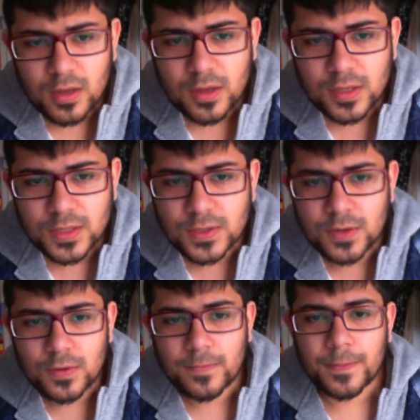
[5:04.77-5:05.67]
And
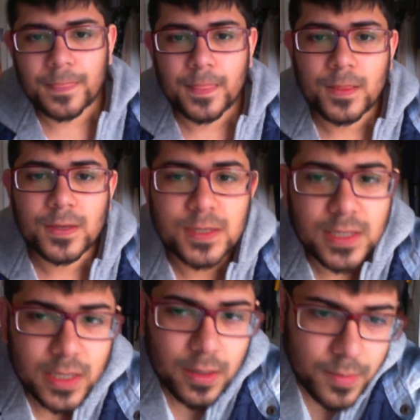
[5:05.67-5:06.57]
so this
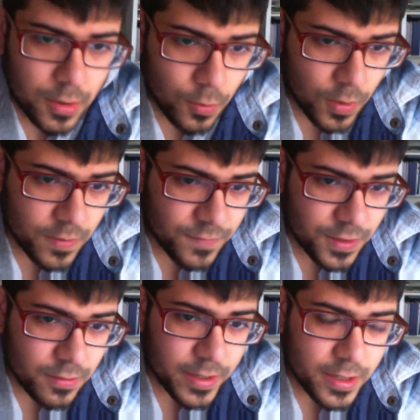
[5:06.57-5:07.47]
is like about one
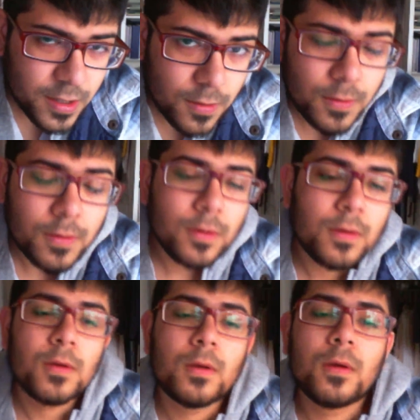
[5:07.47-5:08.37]
feet right now.
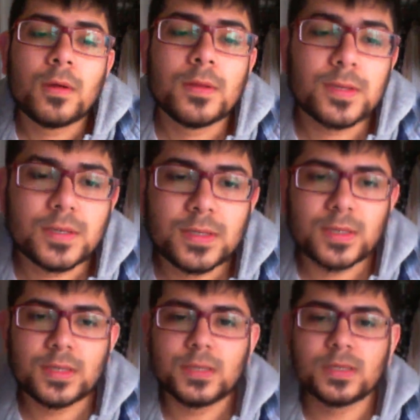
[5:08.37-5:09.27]
This
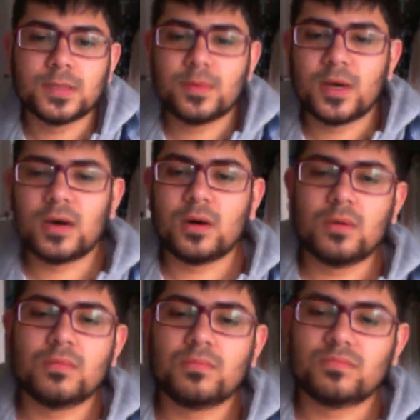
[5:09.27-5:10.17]
is
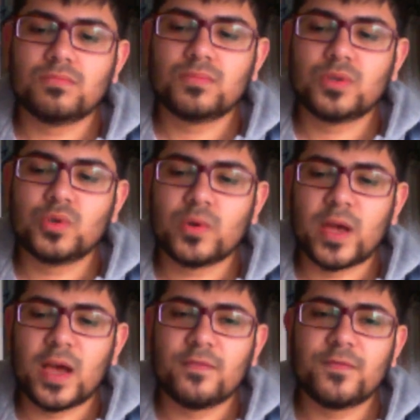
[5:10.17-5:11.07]
about two and
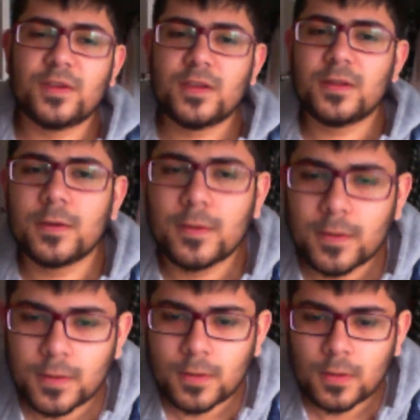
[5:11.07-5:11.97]
a half feet.
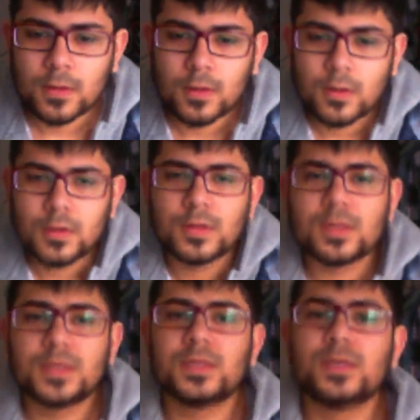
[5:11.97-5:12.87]

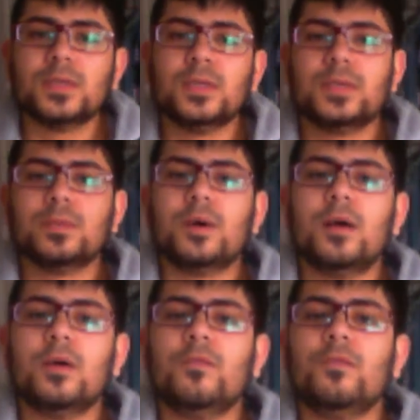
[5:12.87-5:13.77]
This is
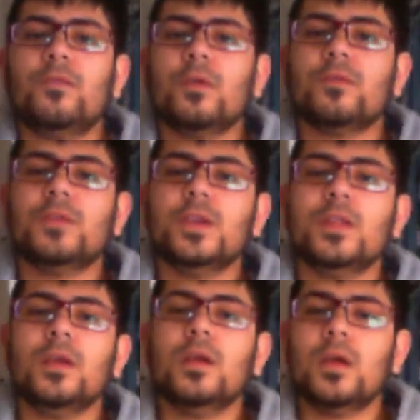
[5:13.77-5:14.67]
about four
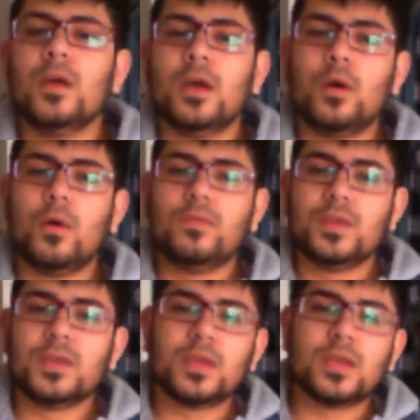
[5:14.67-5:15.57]
feet. And hopefully
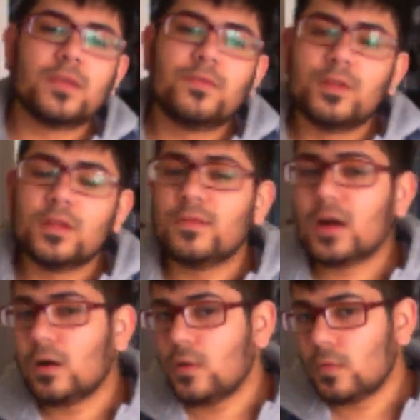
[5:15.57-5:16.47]
you can get a feel of
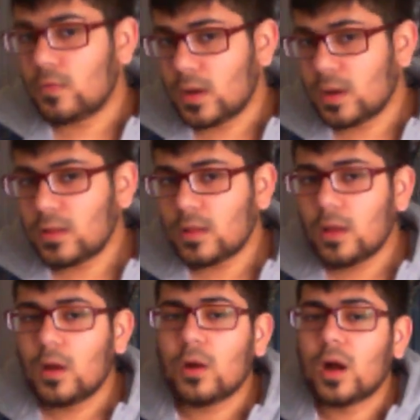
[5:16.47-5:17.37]
how well
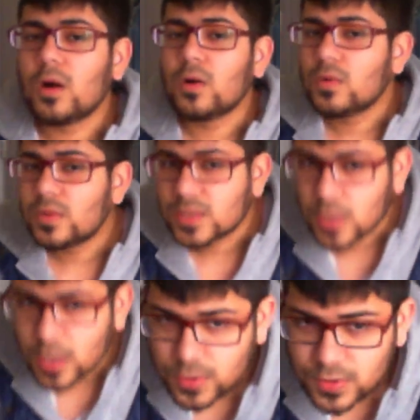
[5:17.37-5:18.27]
or how good this
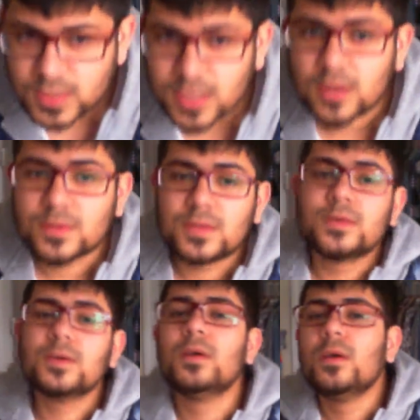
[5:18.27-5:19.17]
audio
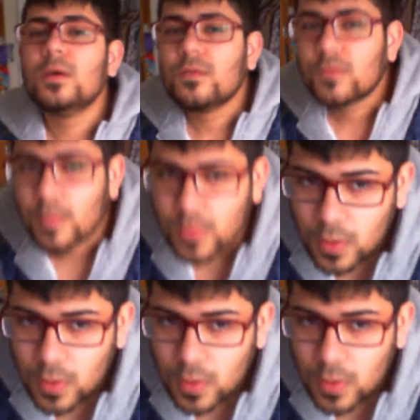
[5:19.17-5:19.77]
sounds from the